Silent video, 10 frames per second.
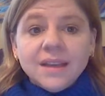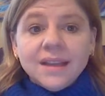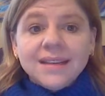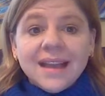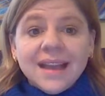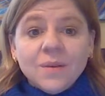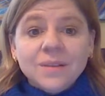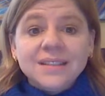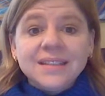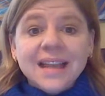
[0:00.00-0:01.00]
and now
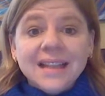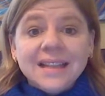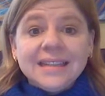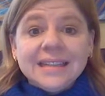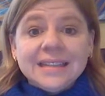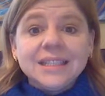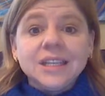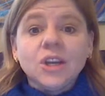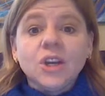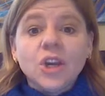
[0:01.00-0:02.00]
Sally needed
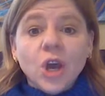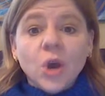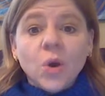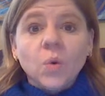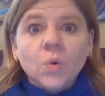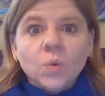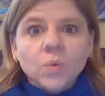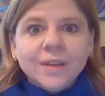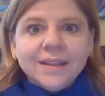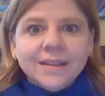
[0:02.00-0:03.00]
to go
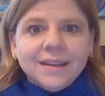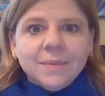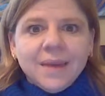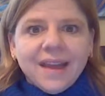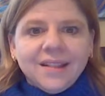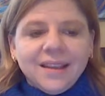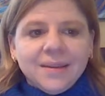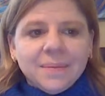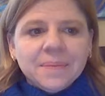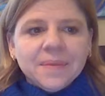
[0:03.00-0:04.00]
really badly.